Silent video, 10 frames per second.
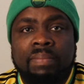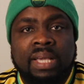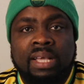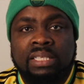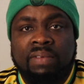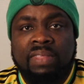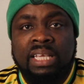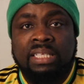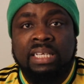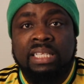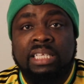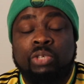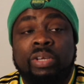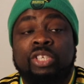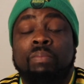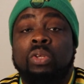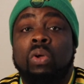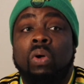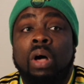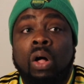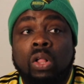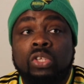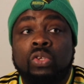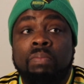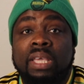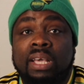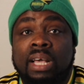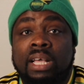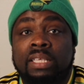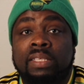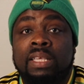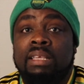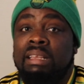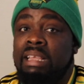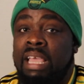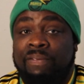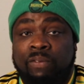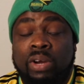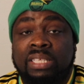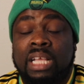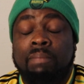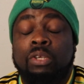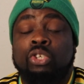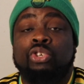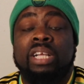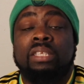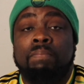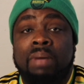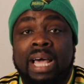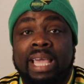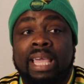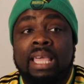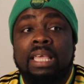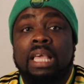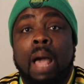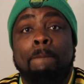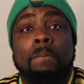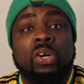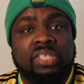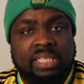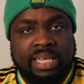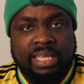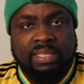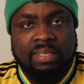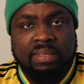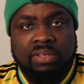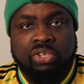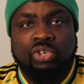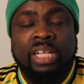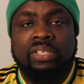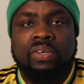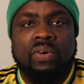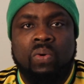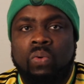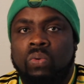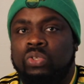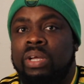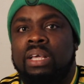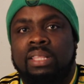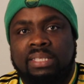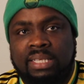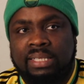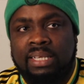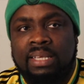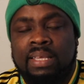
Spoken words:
because of the internet situation, but also because if, for example, you're trying to buy a bus ticket, you're trying to go to another city,